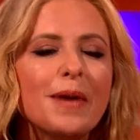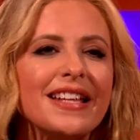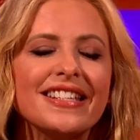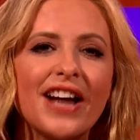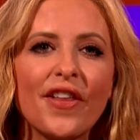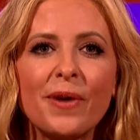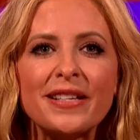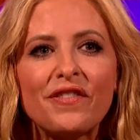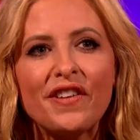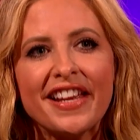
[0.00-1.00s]
And so
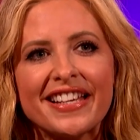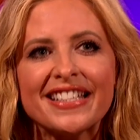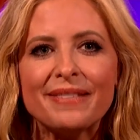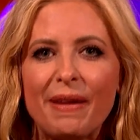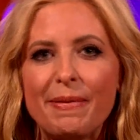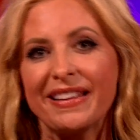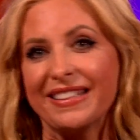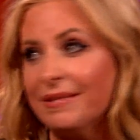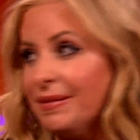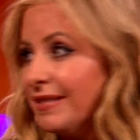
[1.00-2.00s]
otherwise, I feel like it's a, maybe a
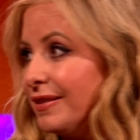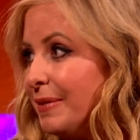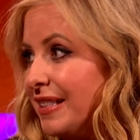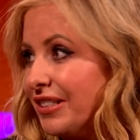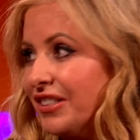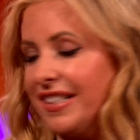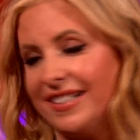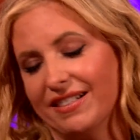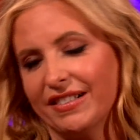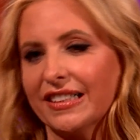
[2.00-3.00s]
little bit of a
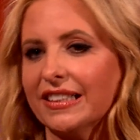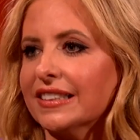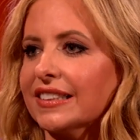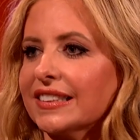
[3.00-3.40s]
mystery. Not really.